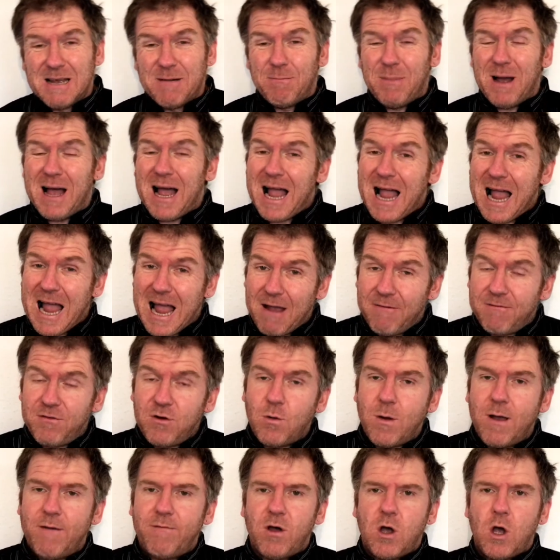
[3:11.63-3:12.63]
But have
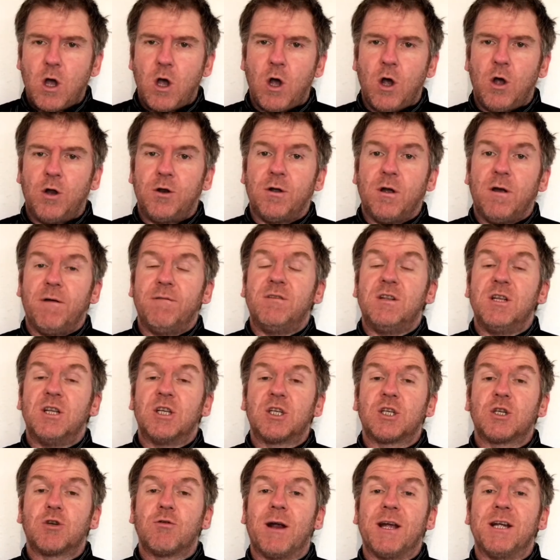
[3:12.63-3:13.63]
you ever heard of
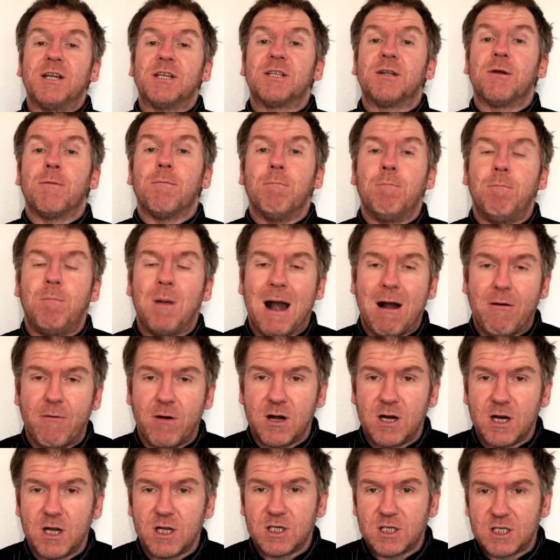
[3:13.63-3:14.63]
disgraced
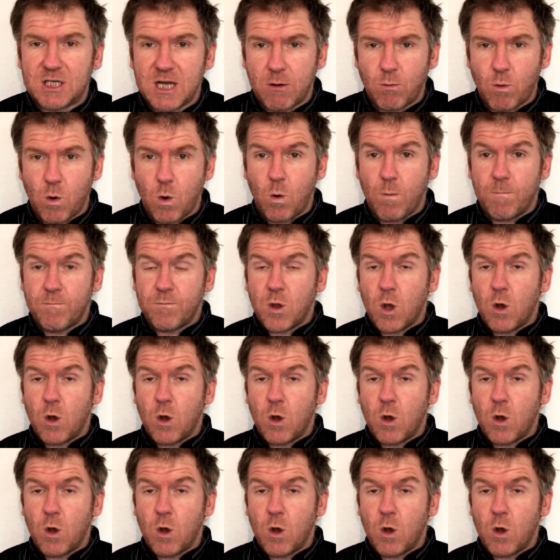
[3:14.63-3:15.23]
Baron Cyril,